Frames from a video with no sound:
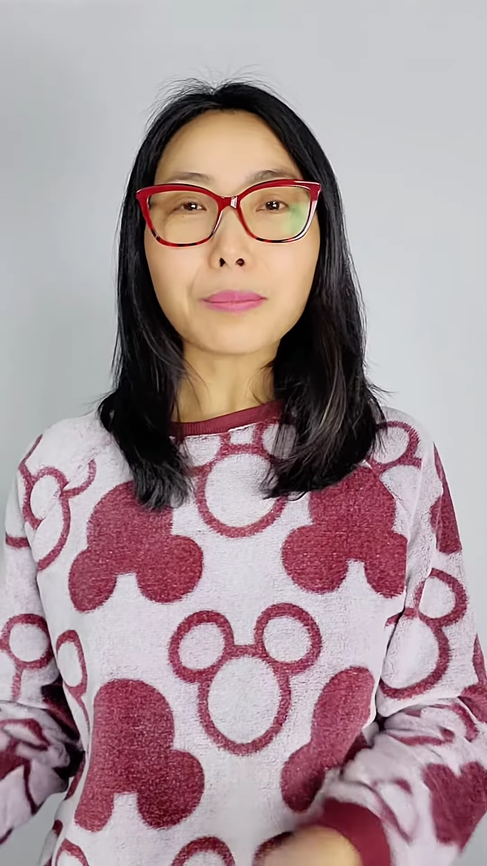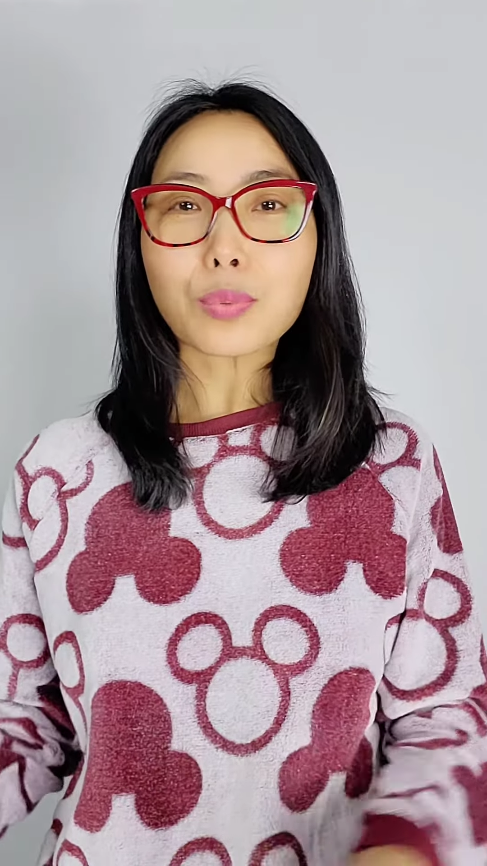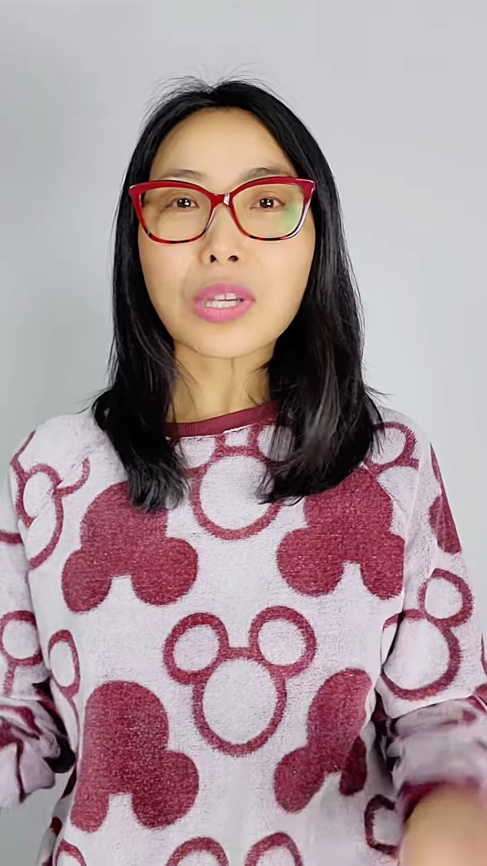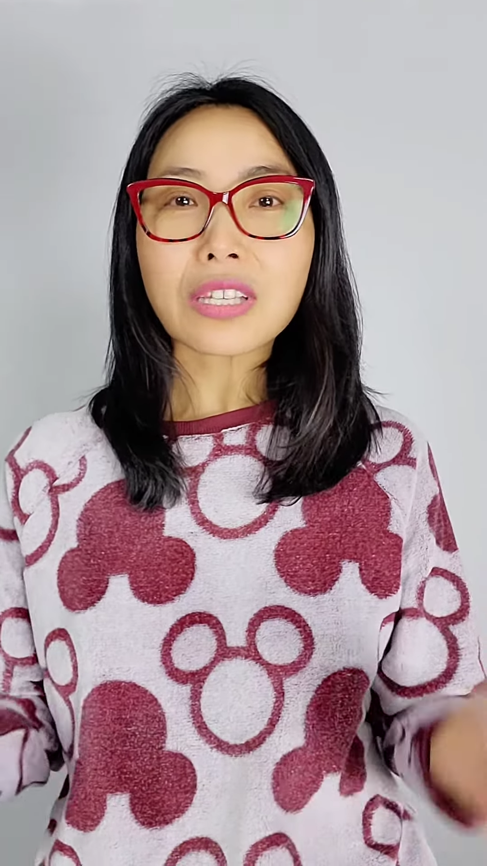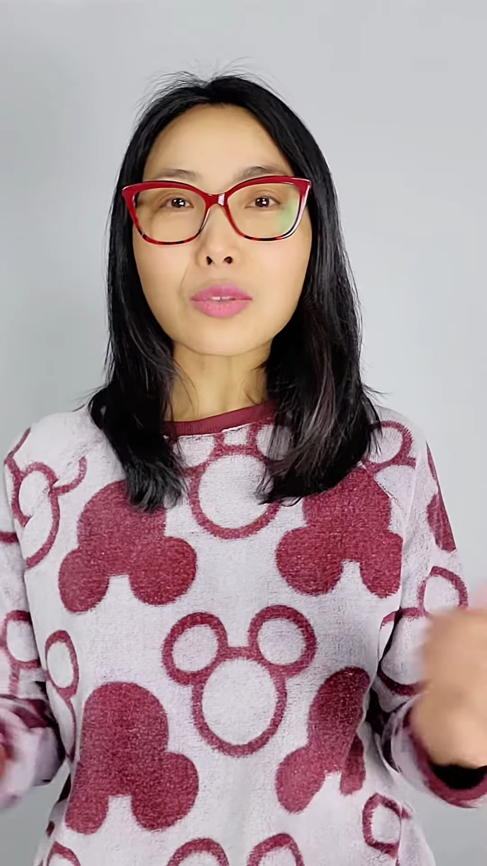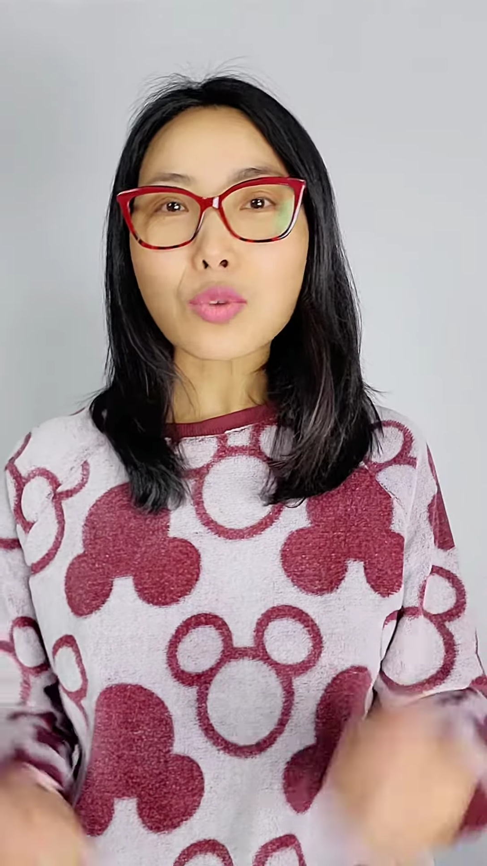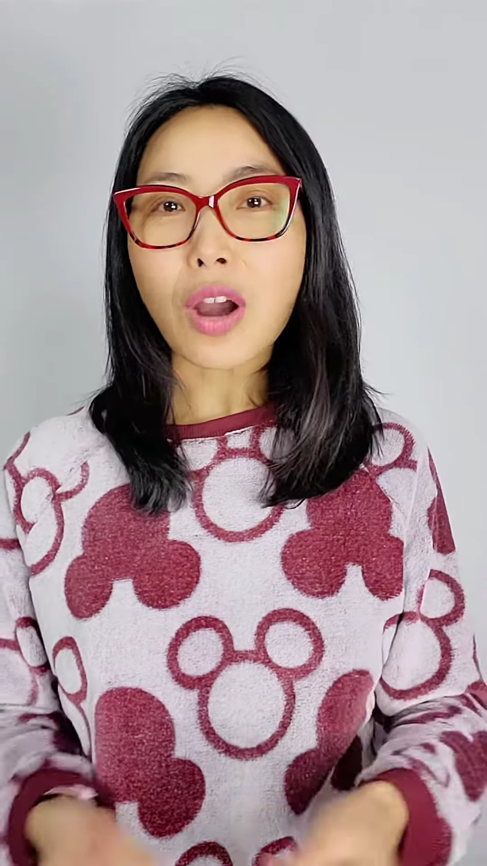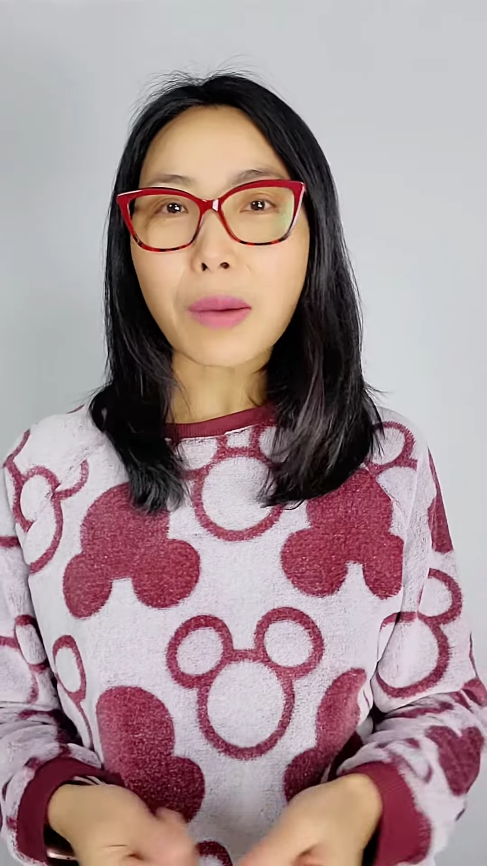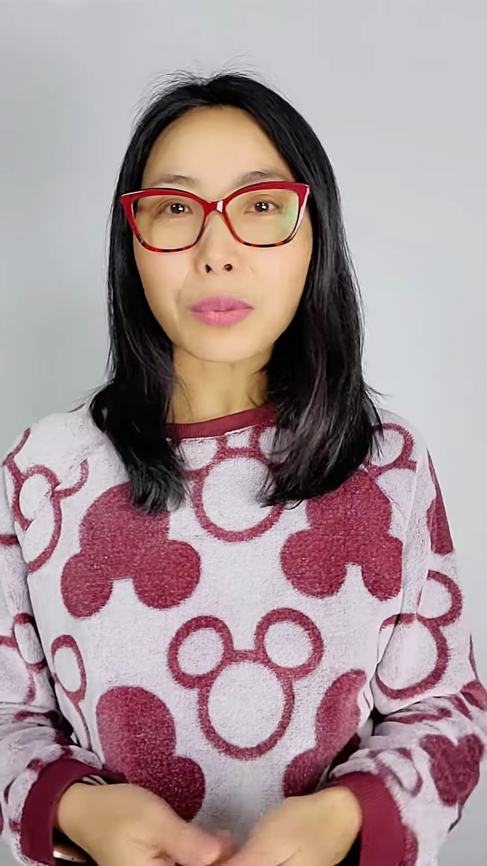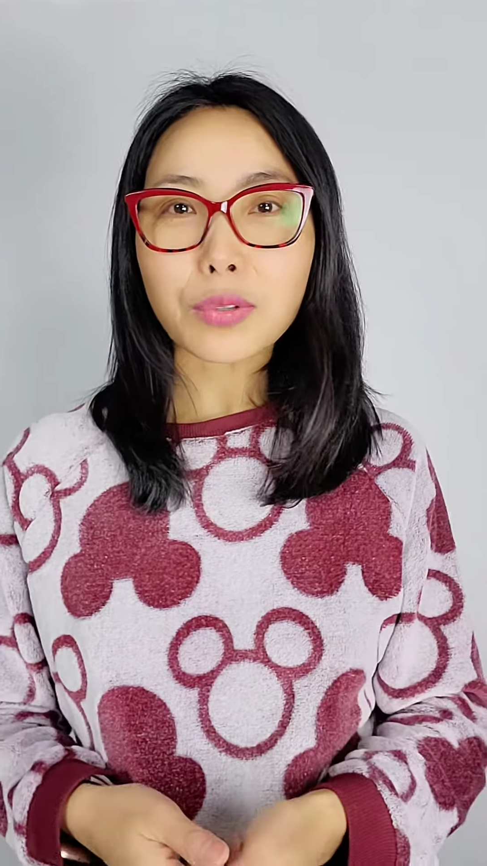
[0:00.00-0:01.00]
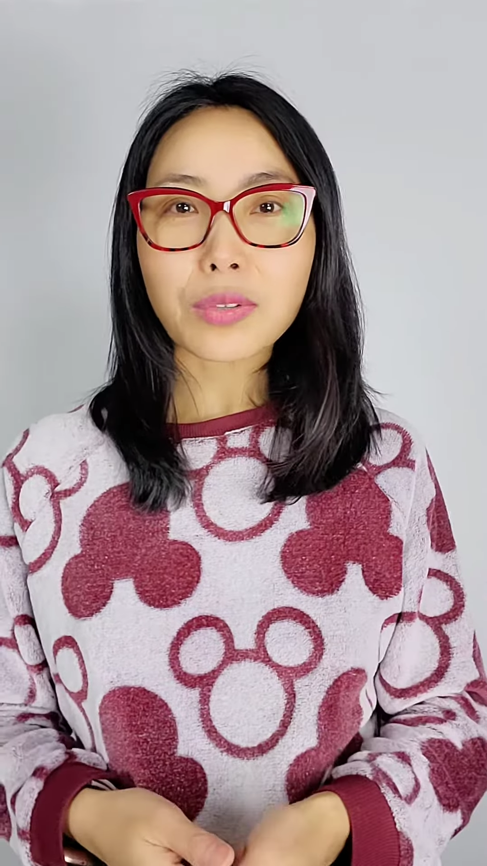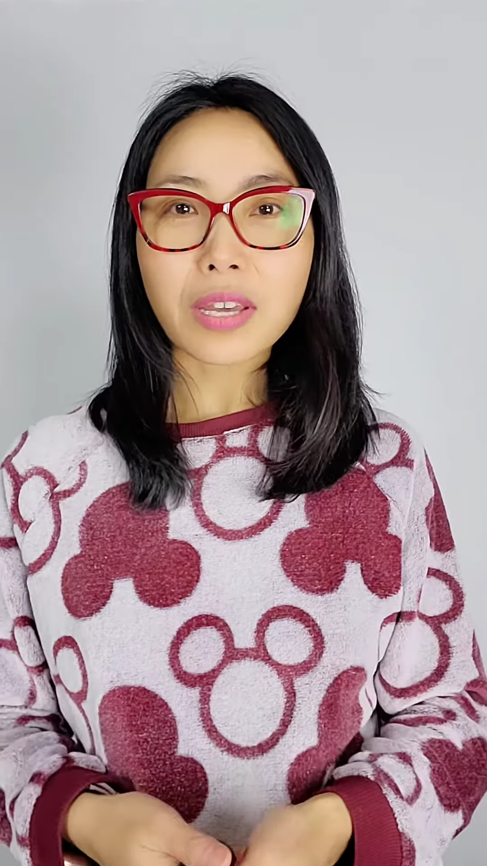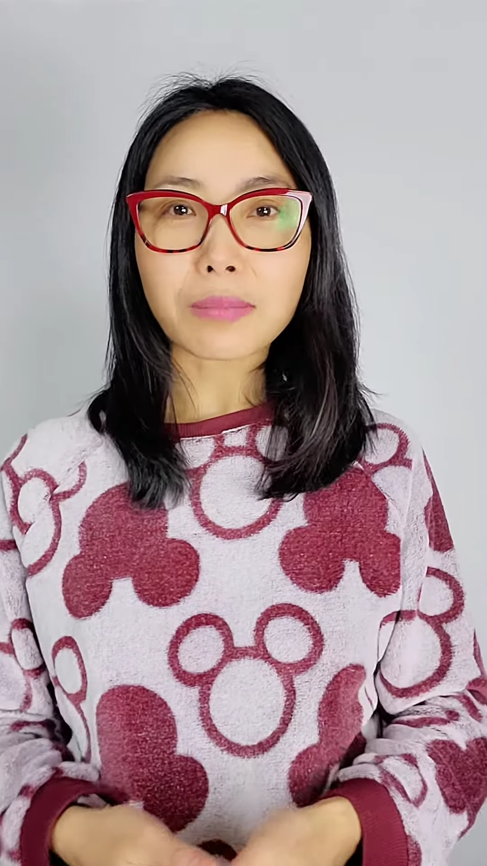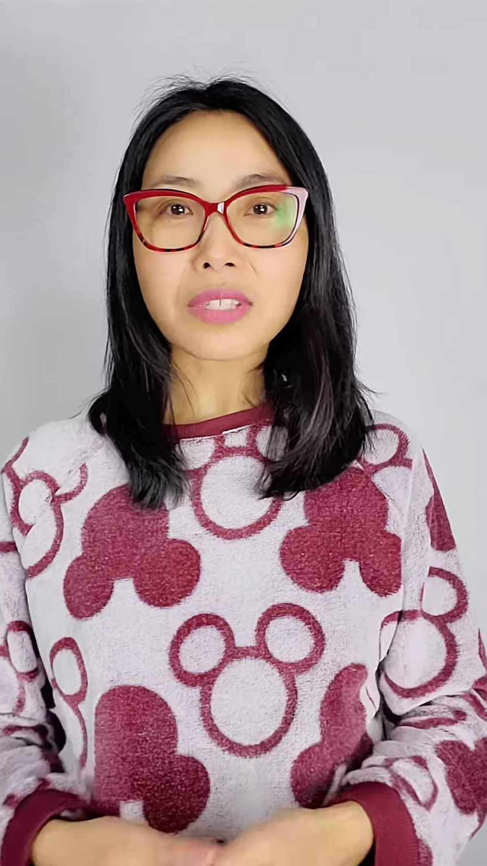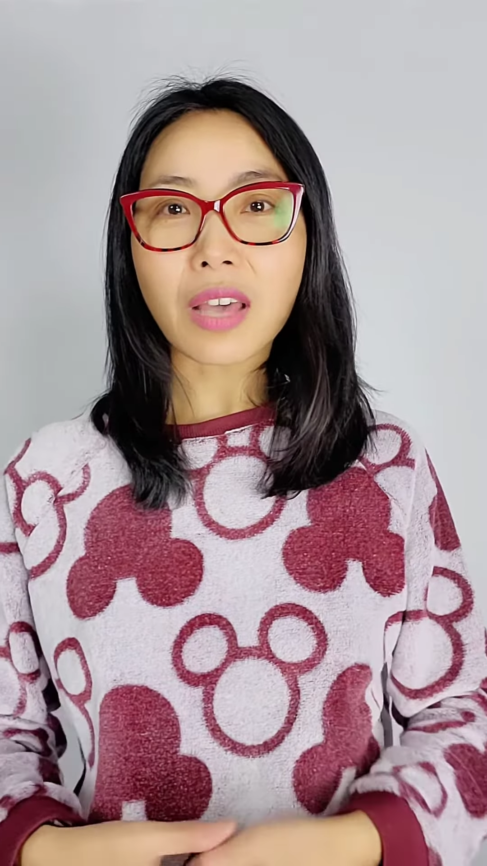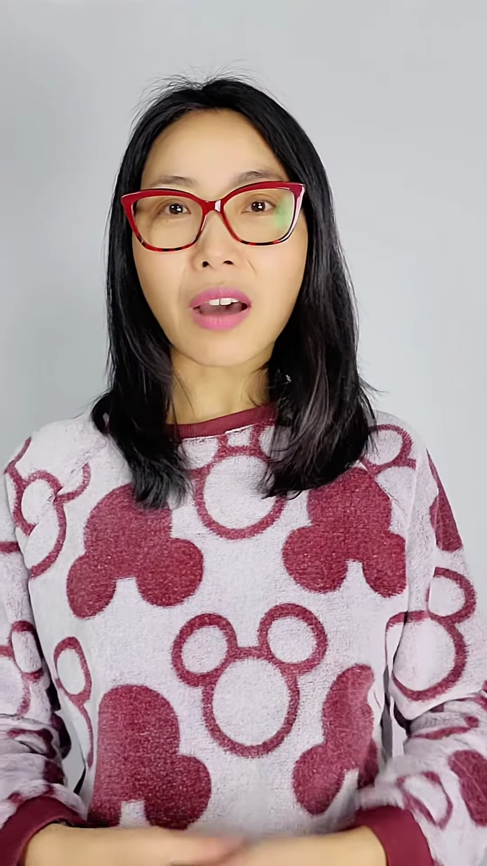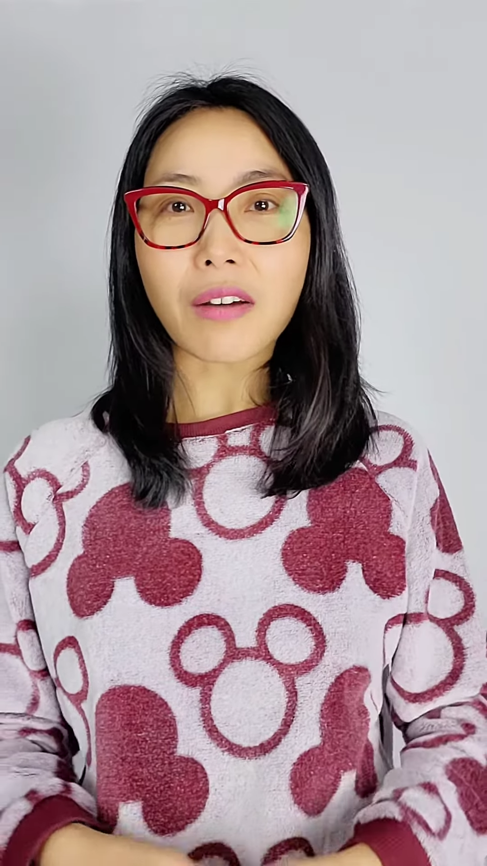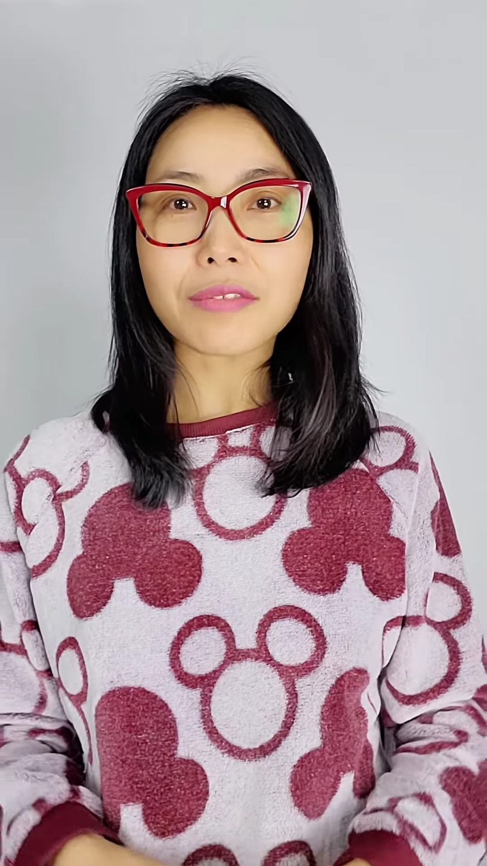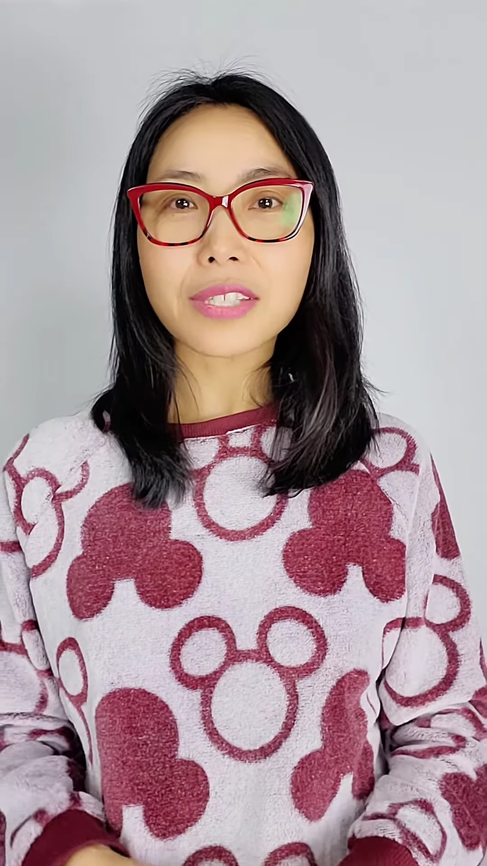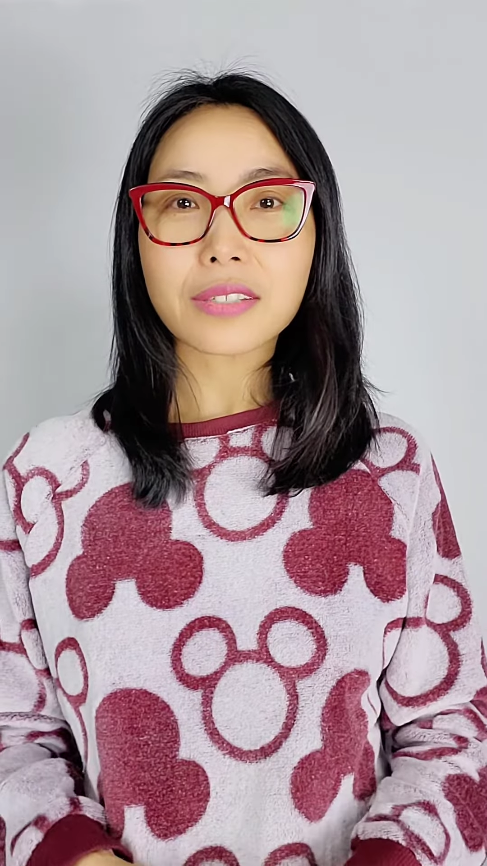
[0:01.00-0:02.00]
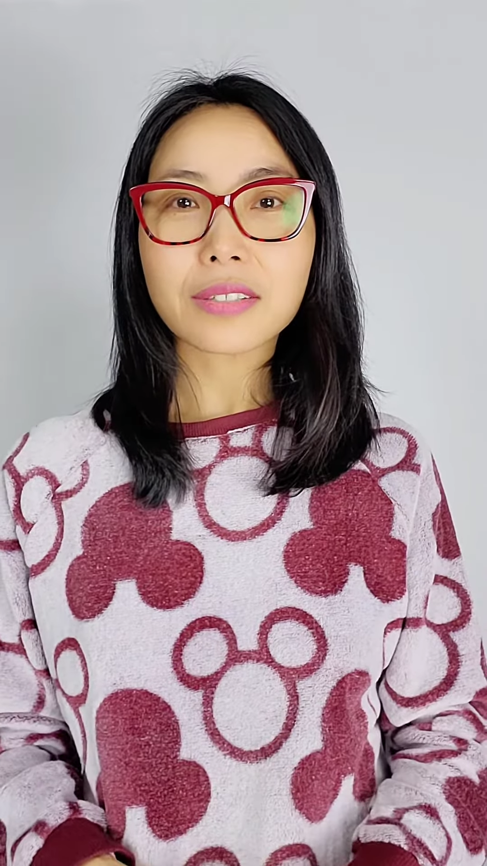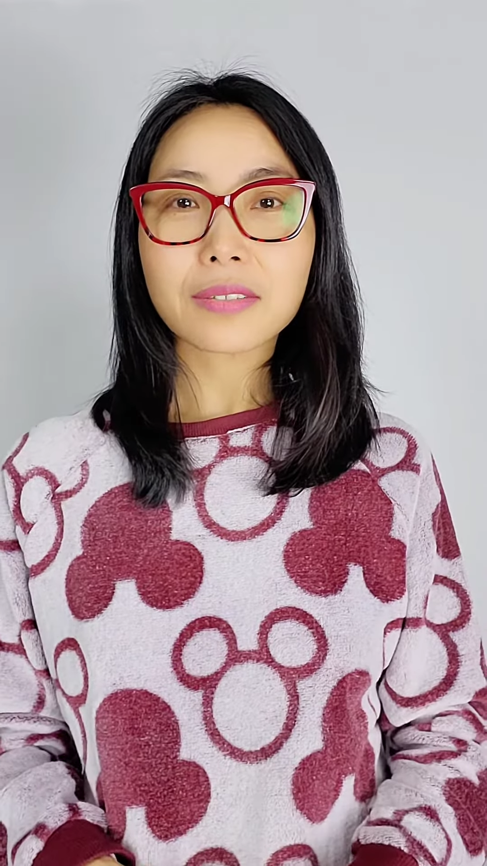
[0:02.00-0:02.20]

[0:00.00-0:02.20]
bringing trouble to themselves?